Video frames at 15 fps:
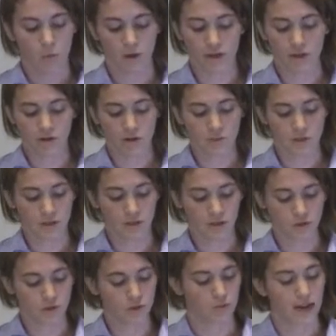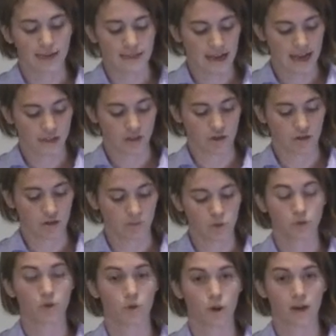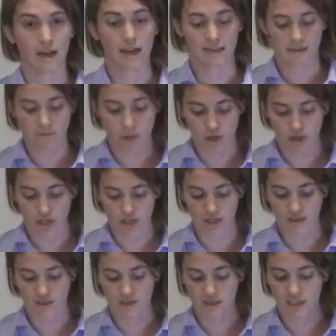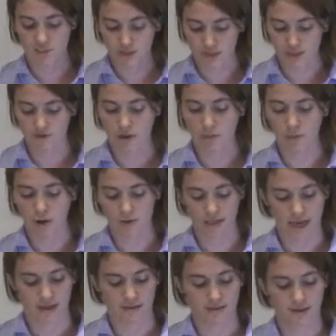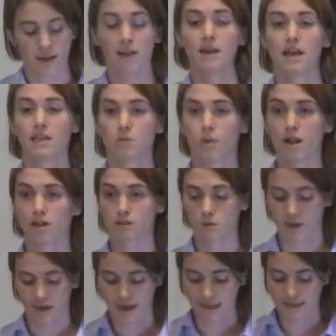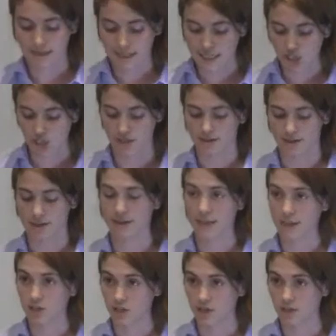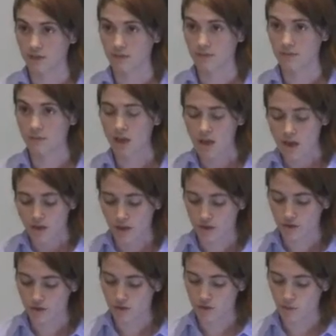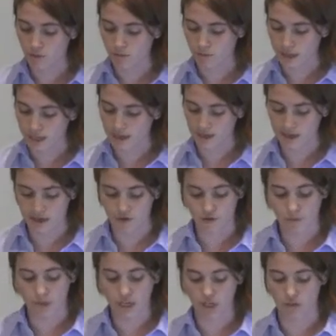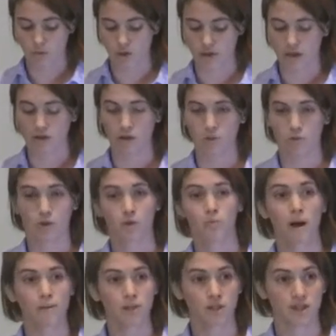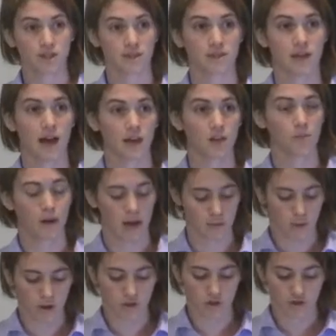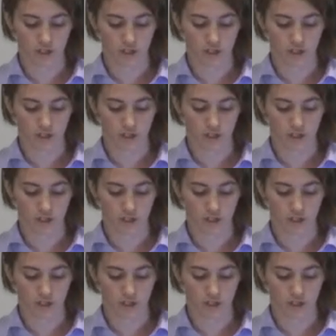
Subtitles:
Working groups include direct action groups, which organize marches and specific protests, as well as organize teach-ins and lectures. There is also a media and information working group, which publishes the Occupy Wall